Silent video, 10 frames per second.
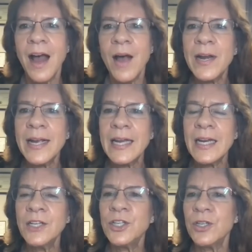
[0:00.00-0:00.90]
I want to get
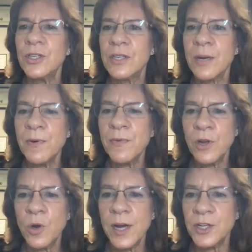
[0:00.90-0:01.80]
into some of the
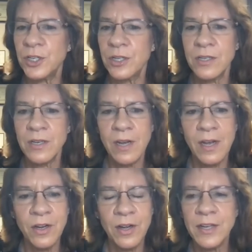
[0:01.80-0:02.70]
questions, and,
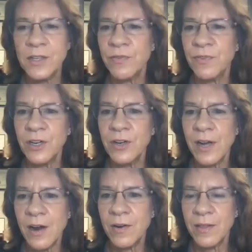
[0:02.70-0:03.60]
and you guys have figured
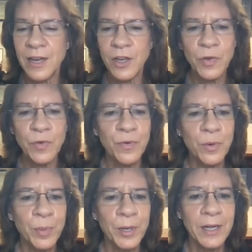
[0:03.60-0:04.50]
out, thank you
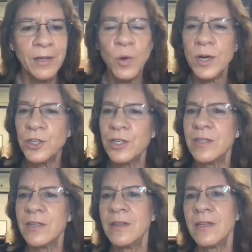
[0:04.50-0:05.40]
for putting
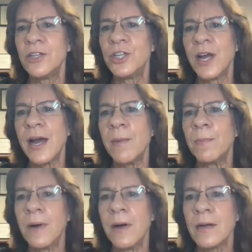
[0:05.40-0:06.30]
questions in the chat
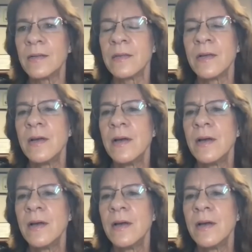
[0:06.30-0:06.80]
box.